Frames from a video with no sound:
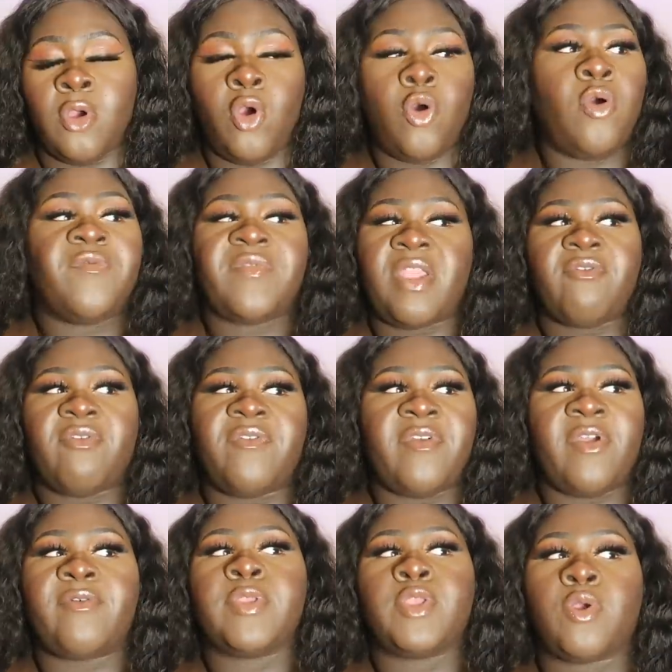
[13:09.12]
Or if they're
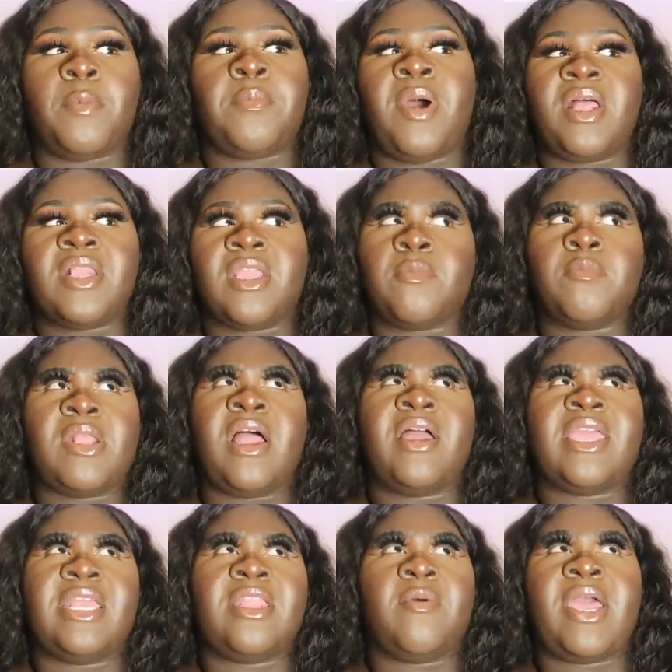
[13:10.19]
referring to a partner, like, oh
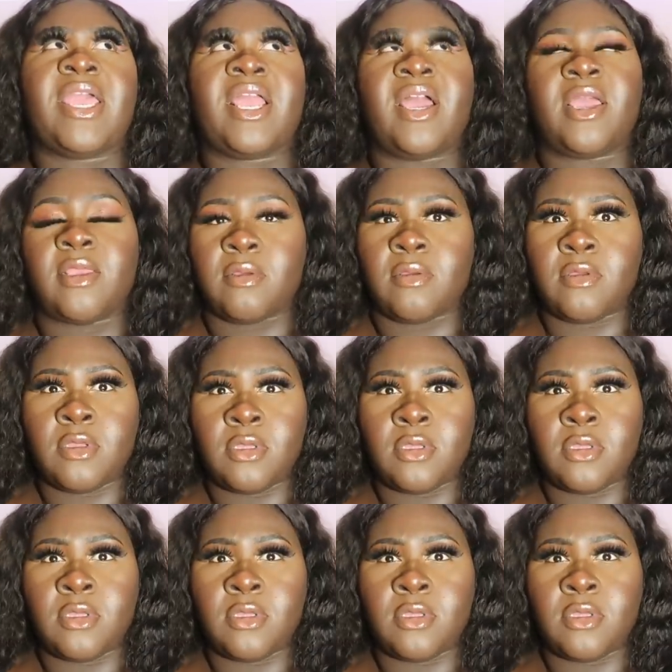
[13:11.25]
yeah, the white guy.